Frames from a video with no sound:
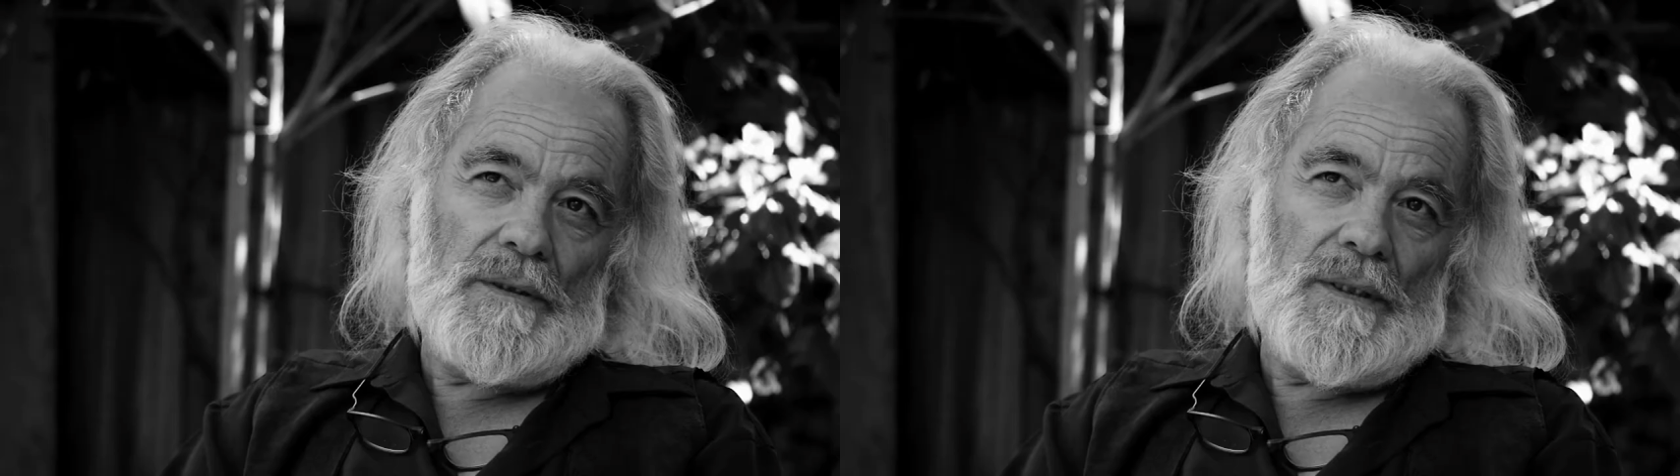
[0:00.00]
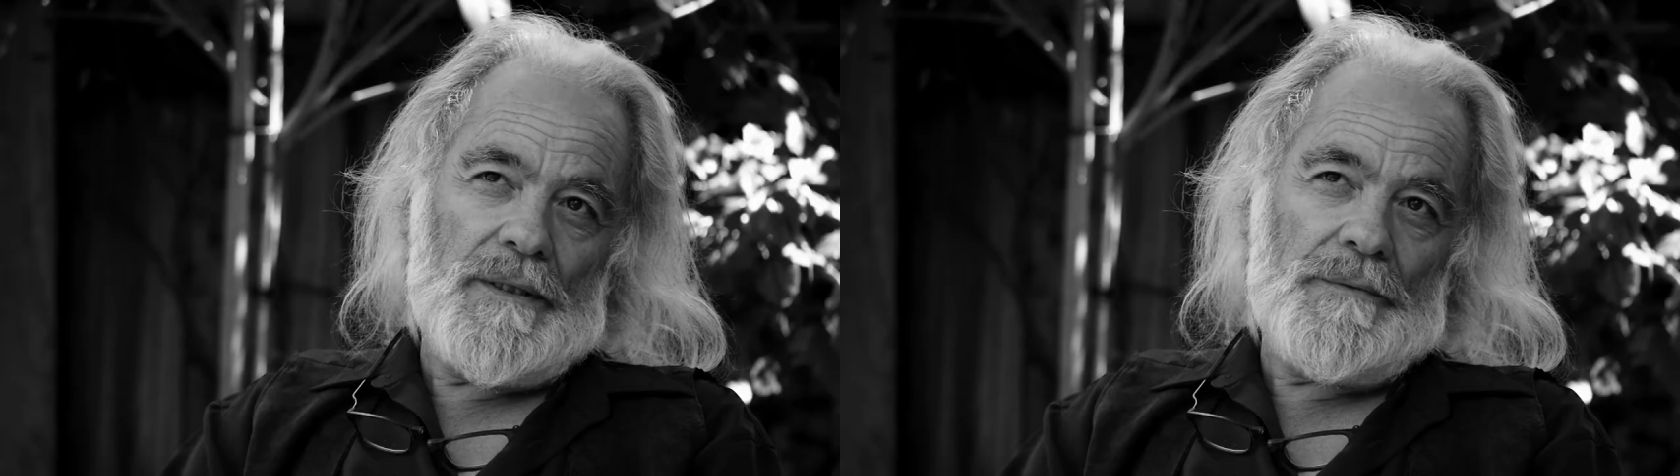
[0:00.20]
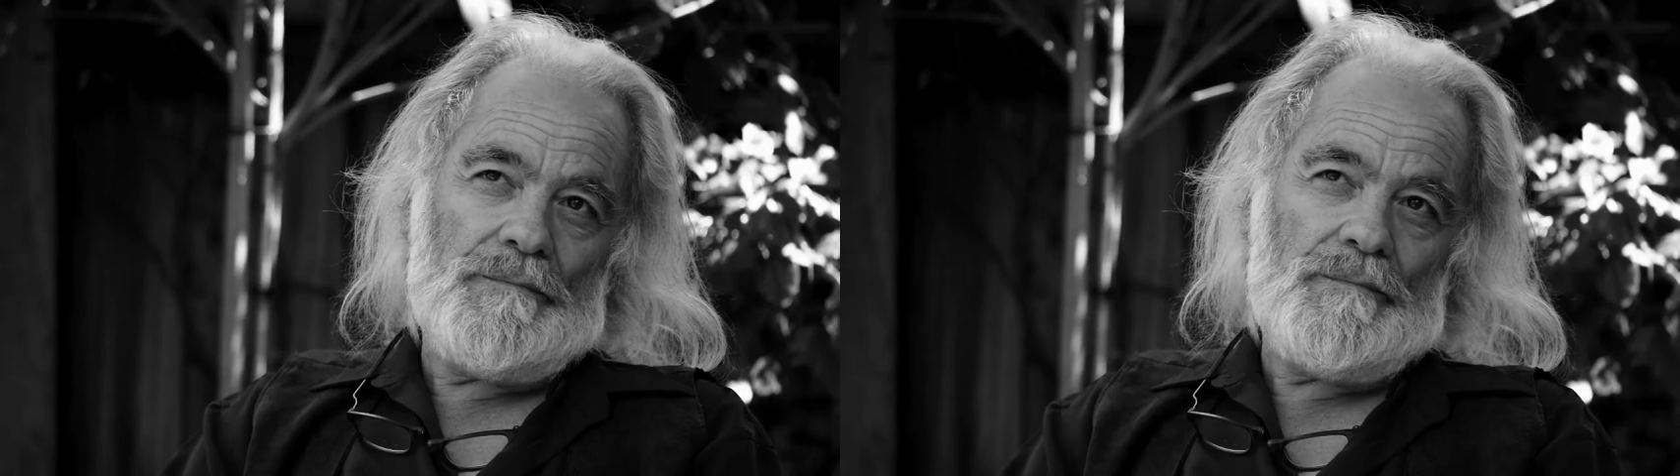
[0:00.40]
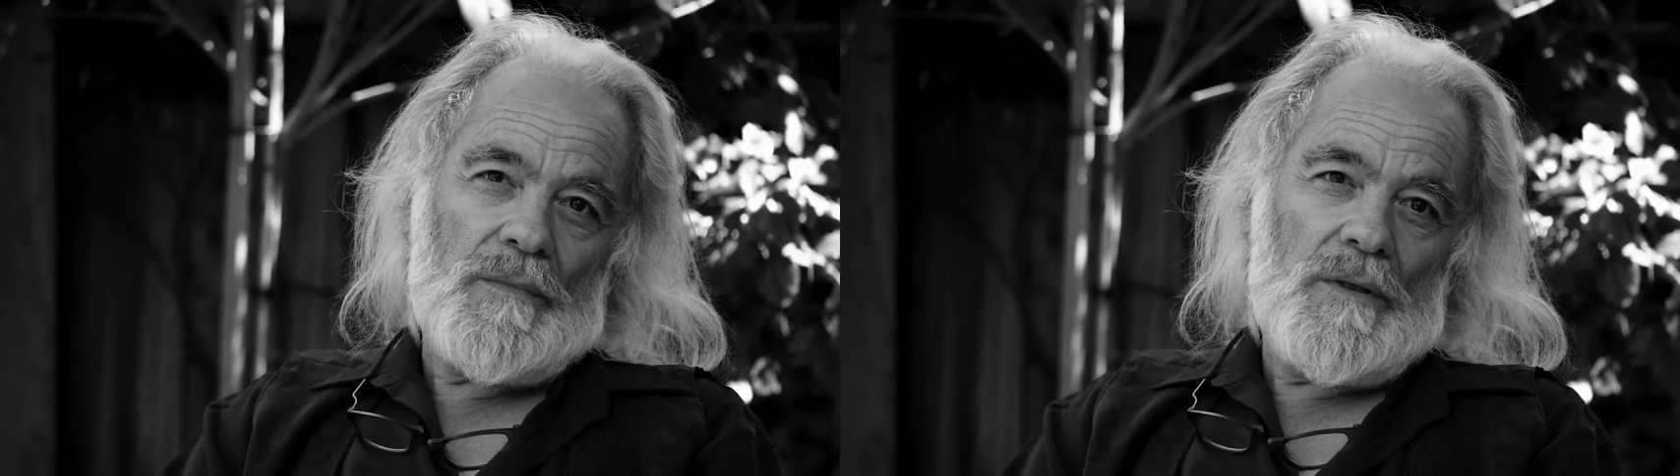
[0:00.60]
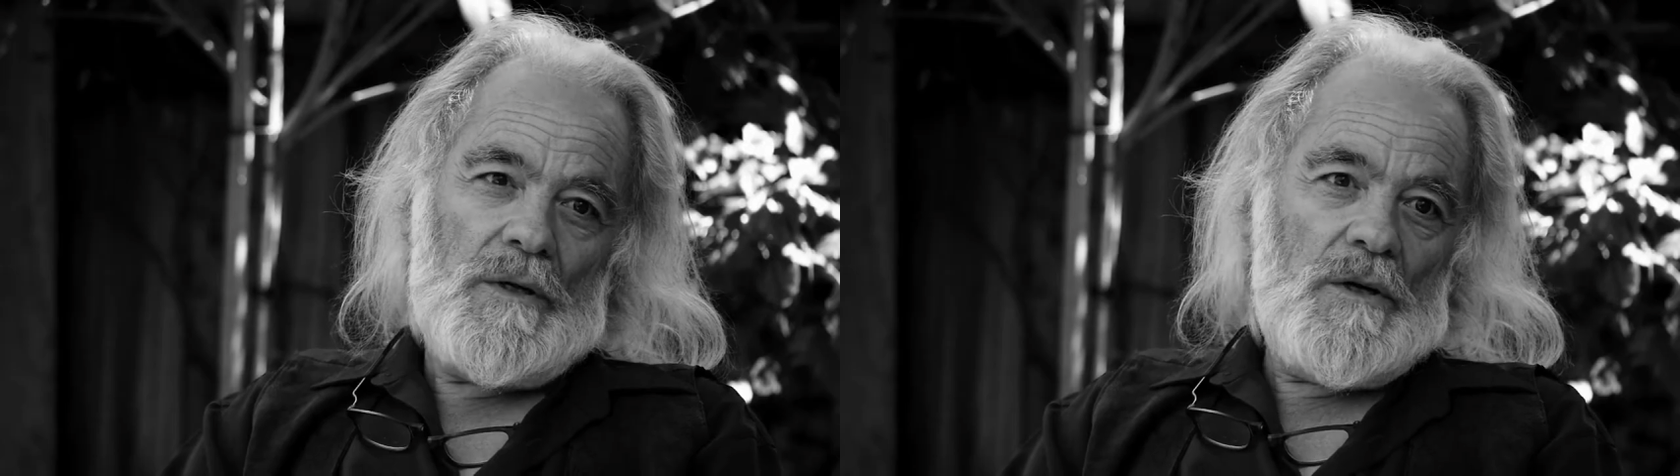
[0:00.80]
Um,
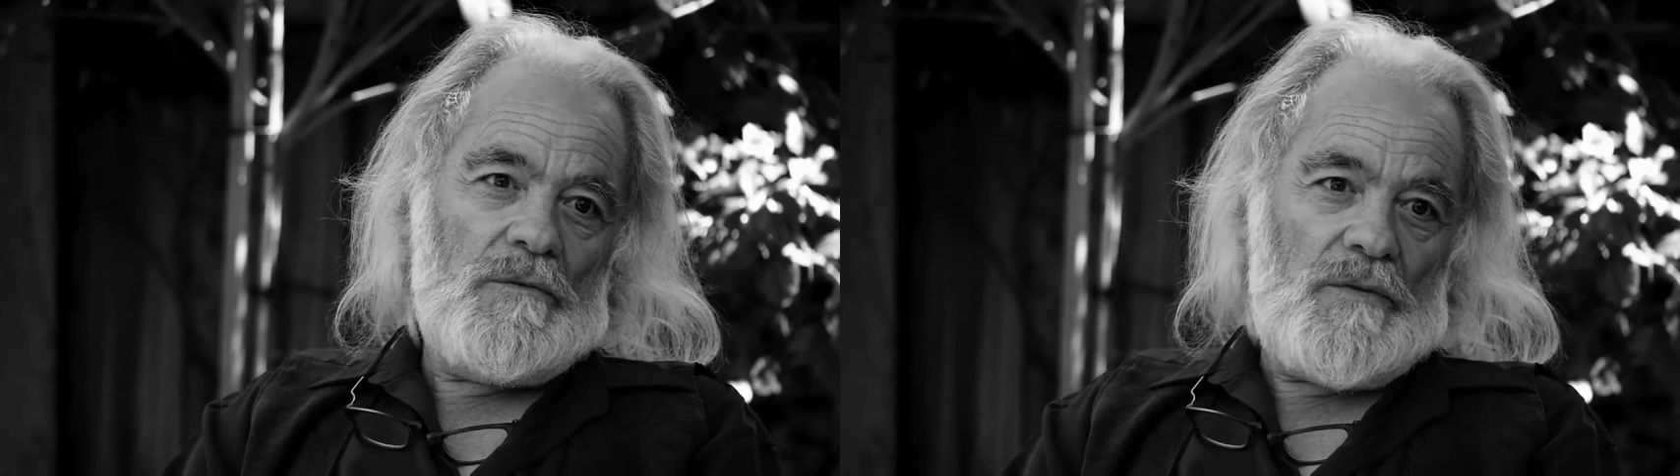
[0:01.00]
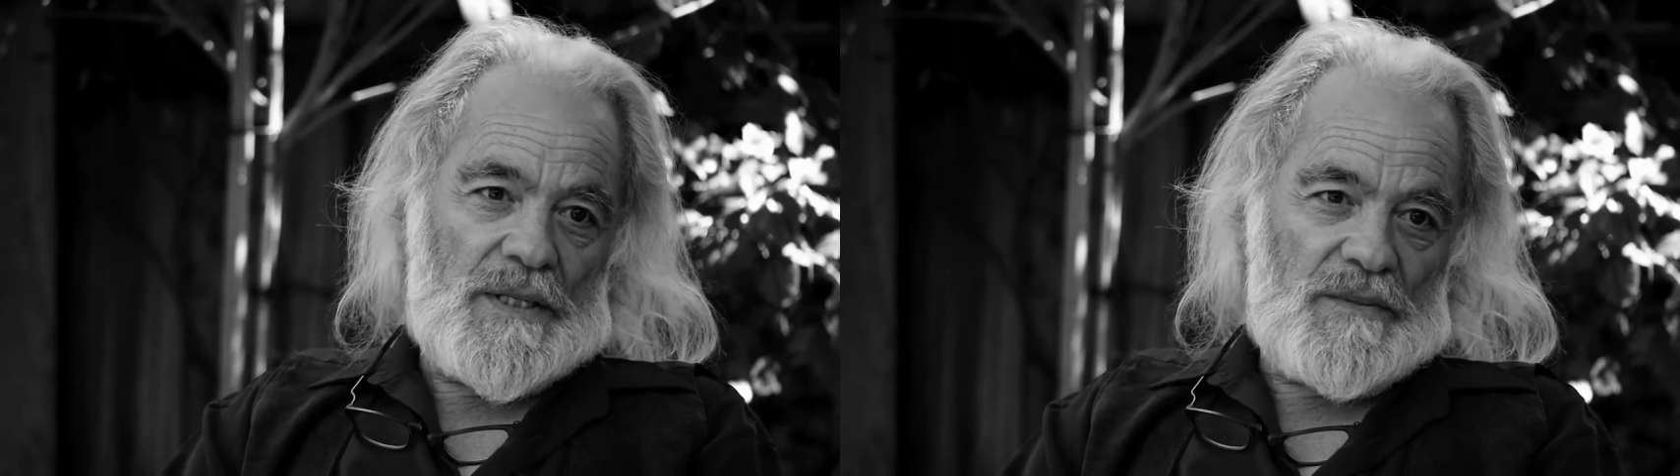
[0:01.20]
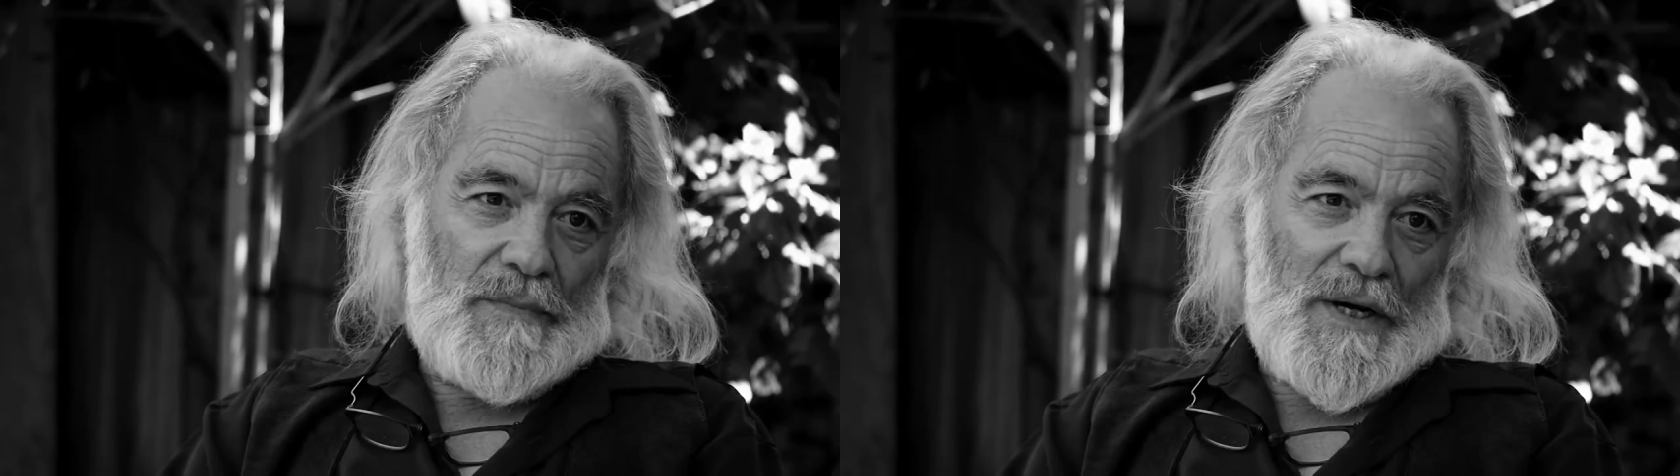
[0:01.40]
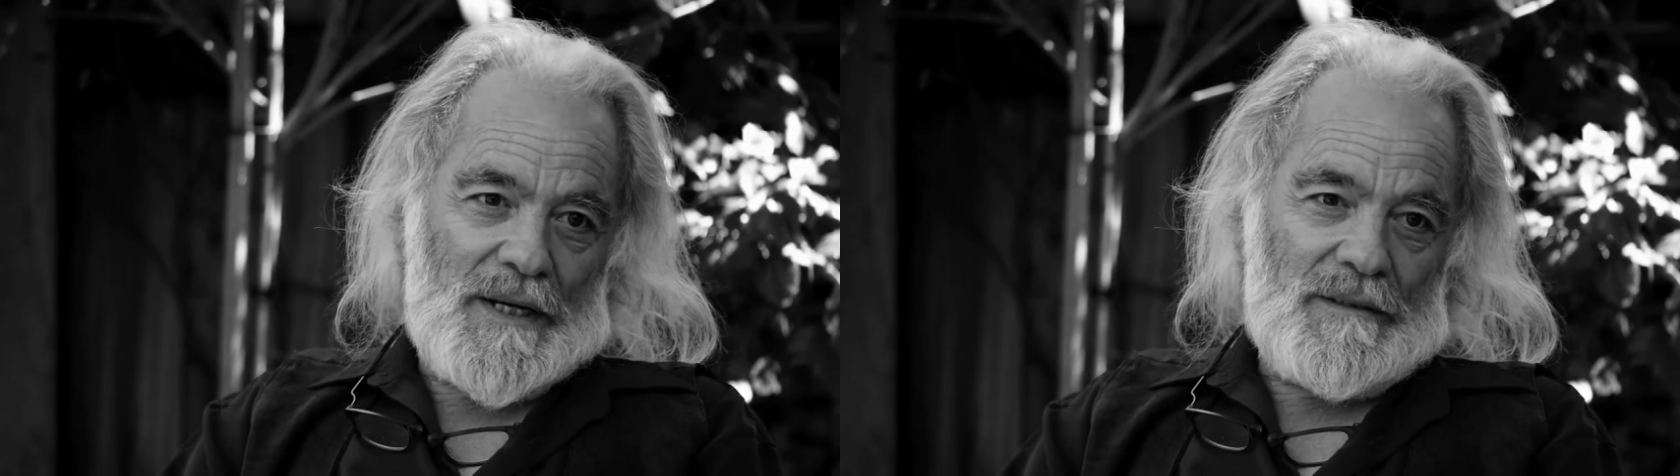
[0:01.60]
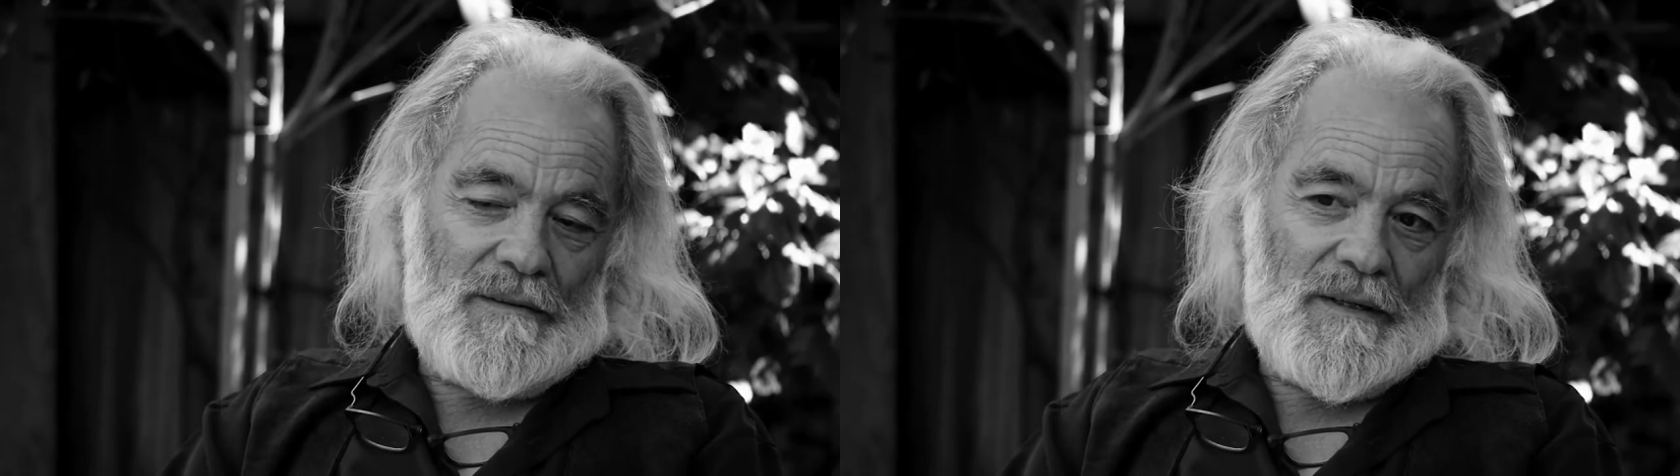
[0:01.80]
friends of
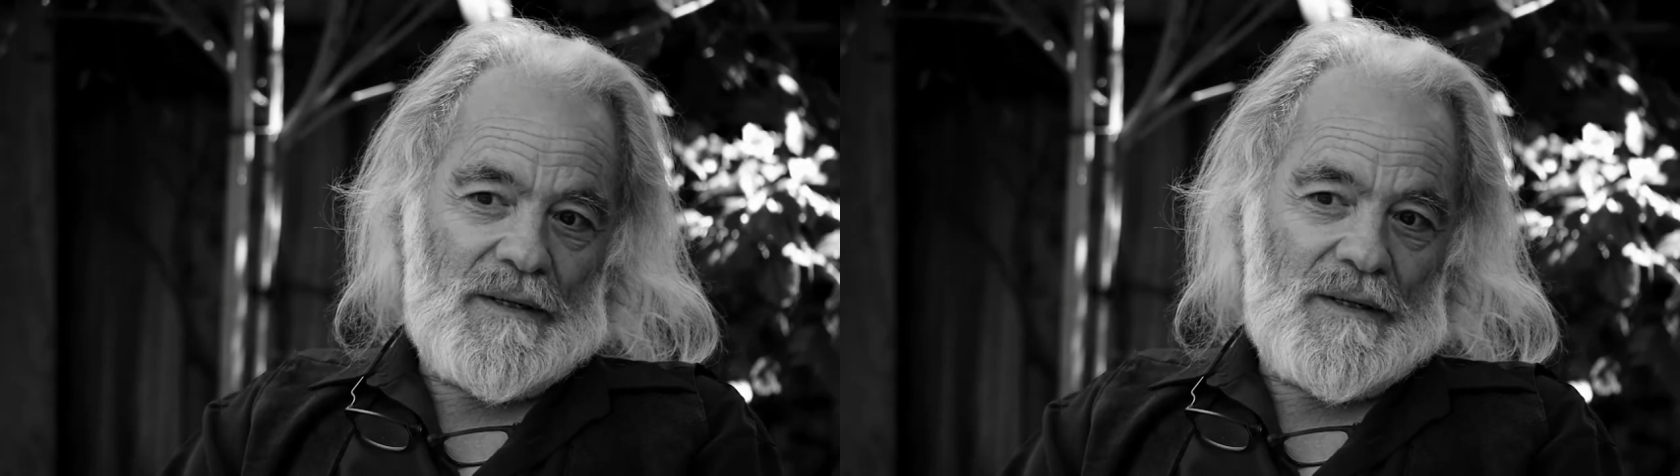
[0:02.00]
mine,